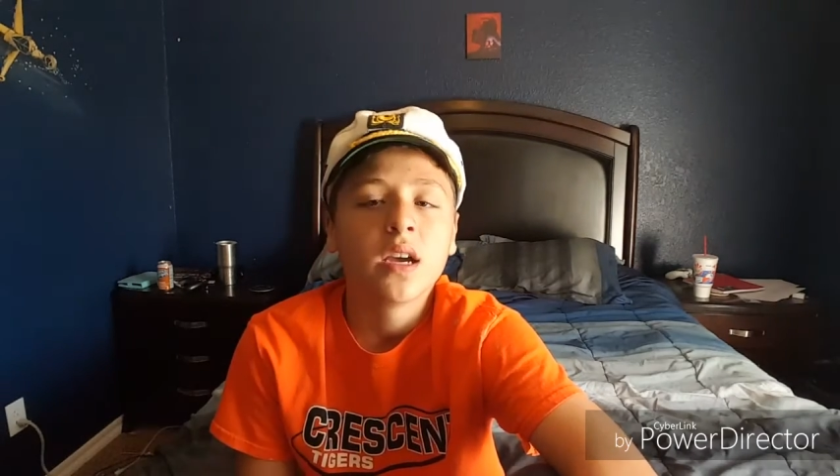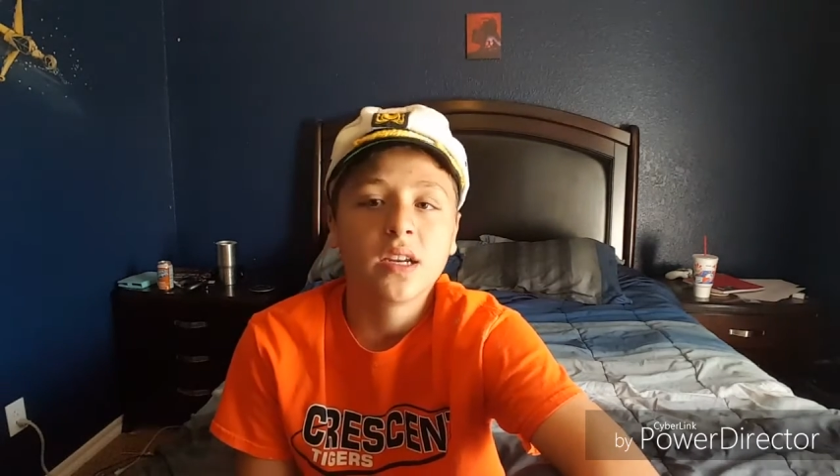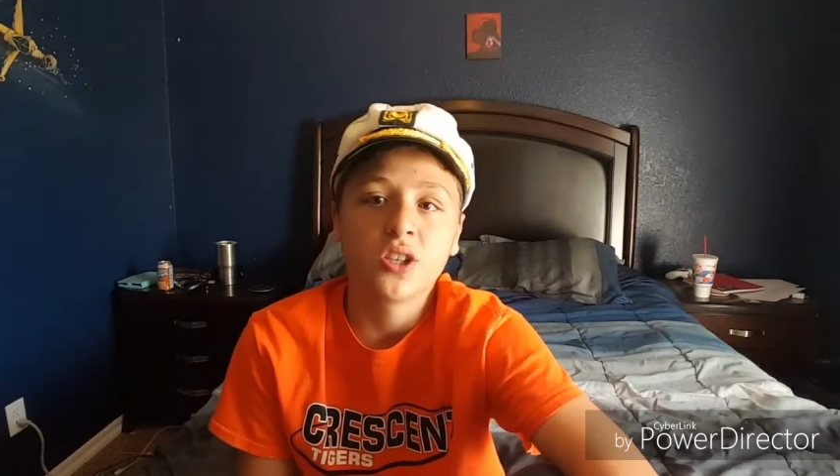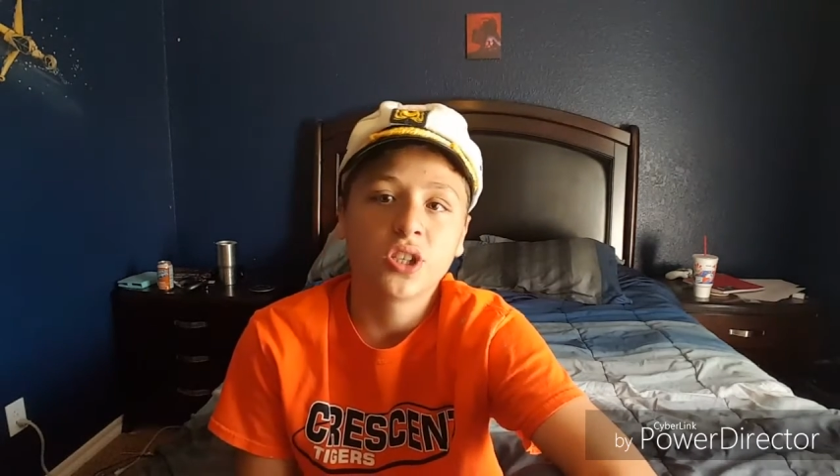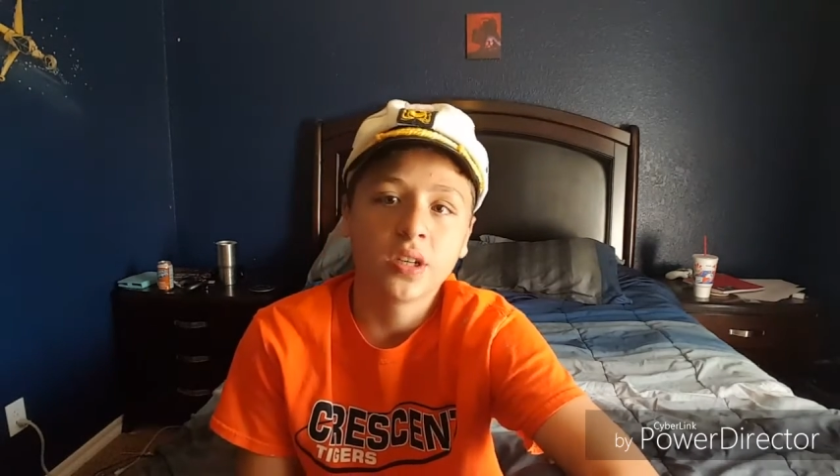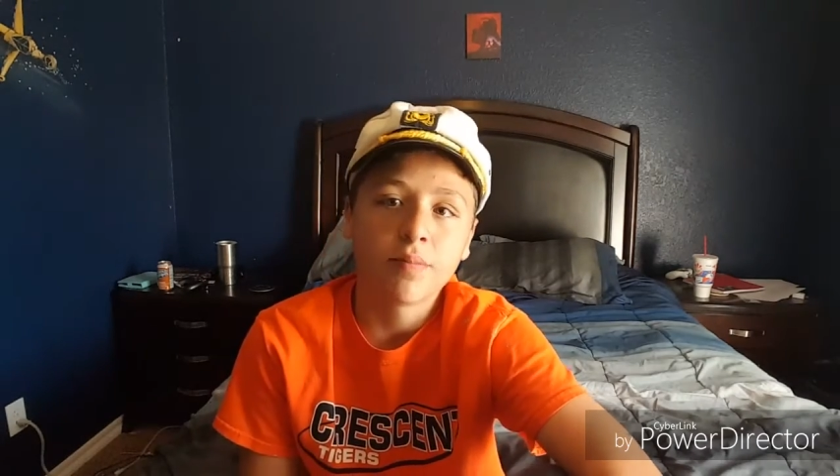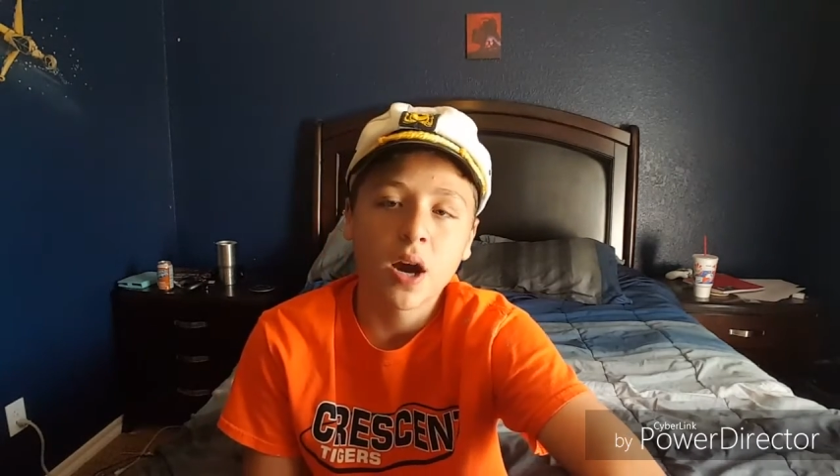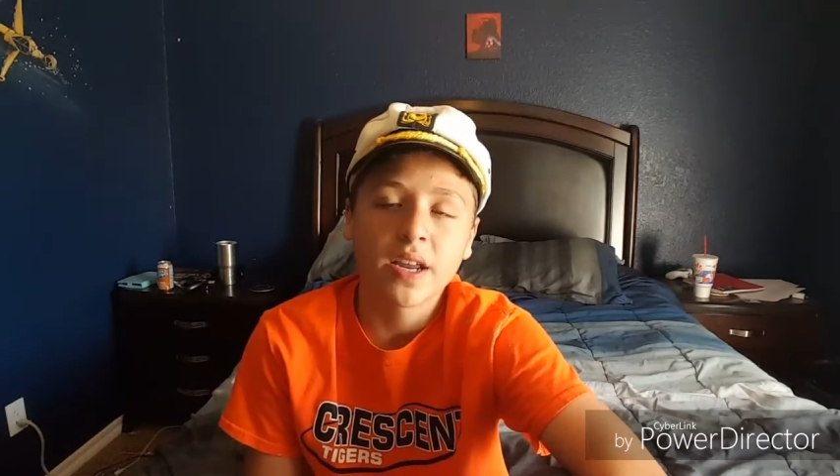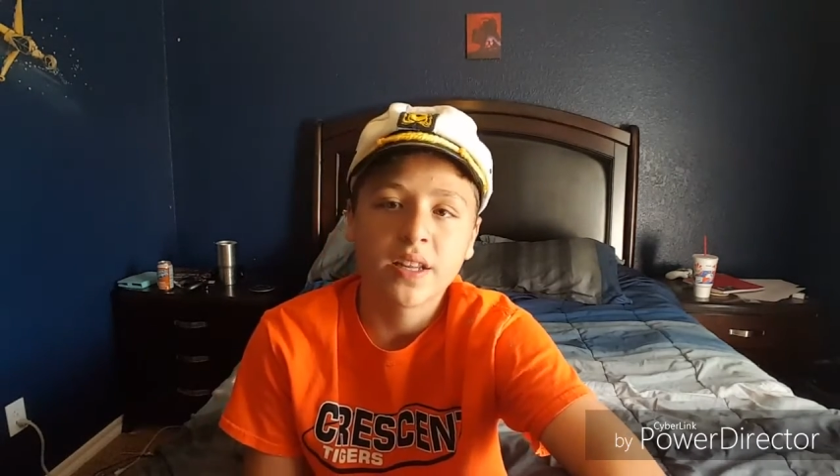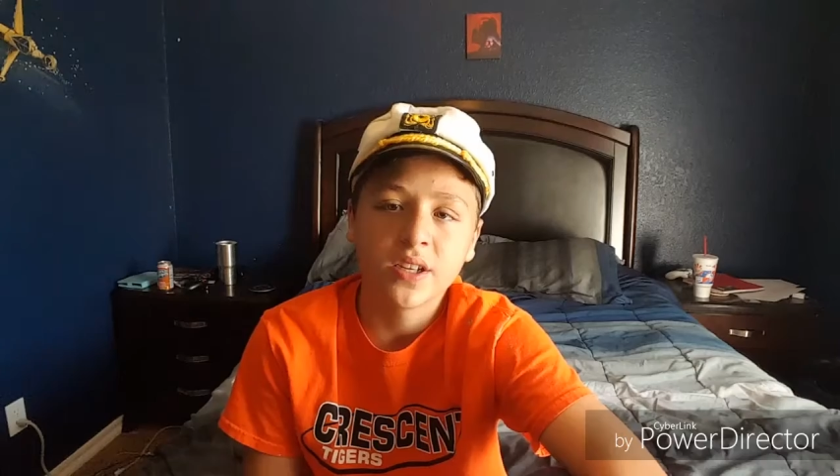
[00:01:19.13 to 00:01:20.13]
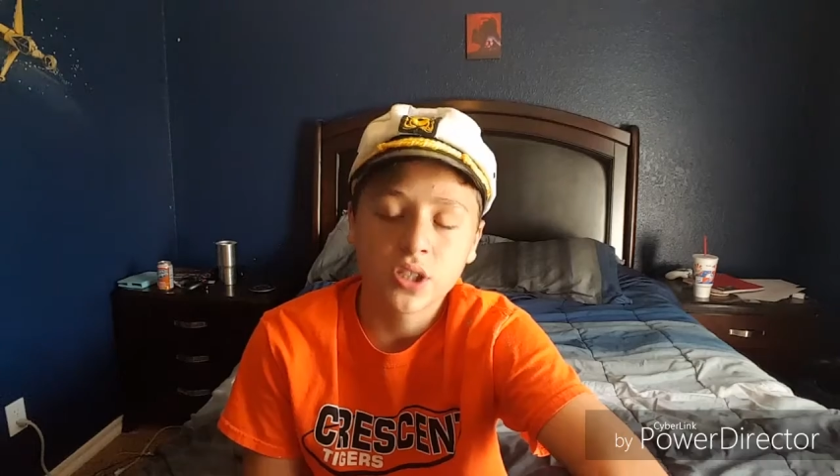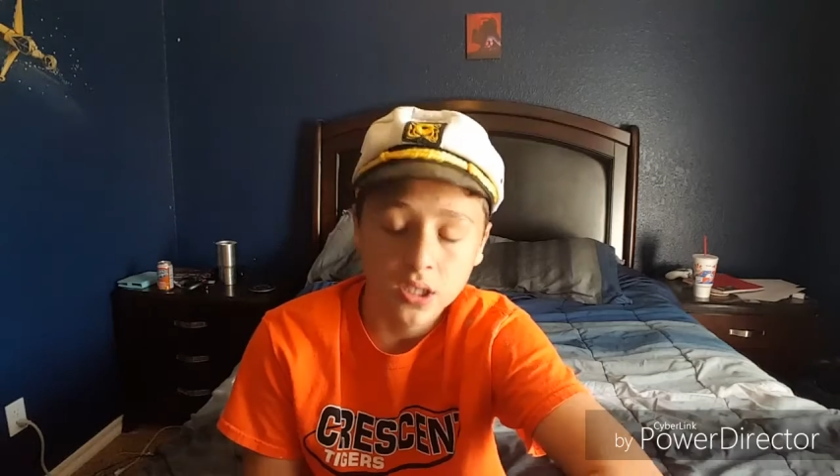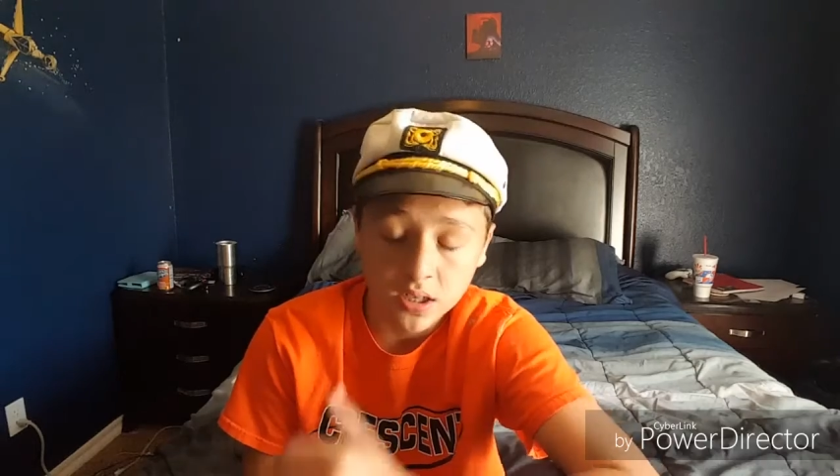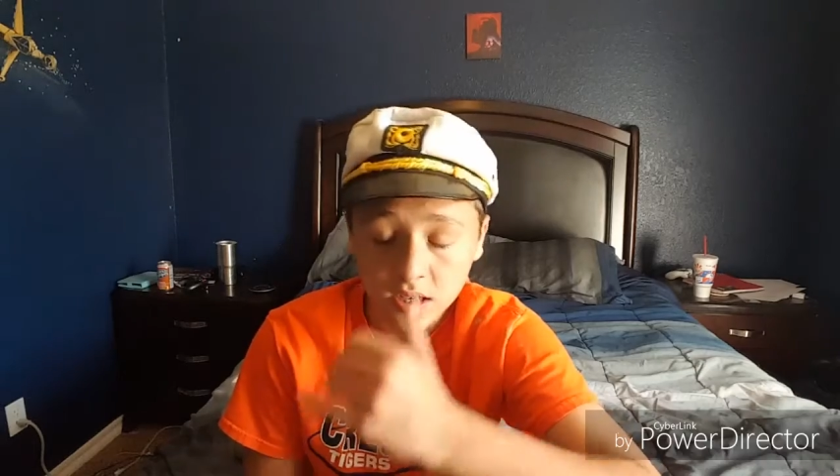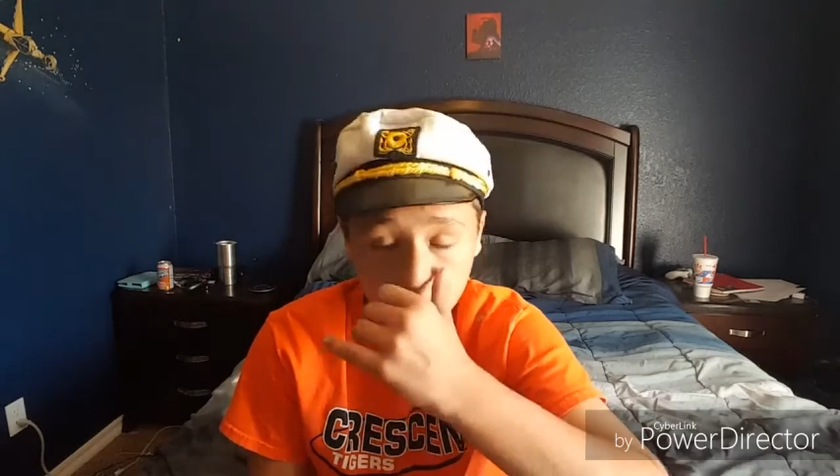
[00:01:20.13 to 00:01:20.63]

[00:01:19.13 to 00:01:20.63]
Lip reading: Edition, Pocket Edition,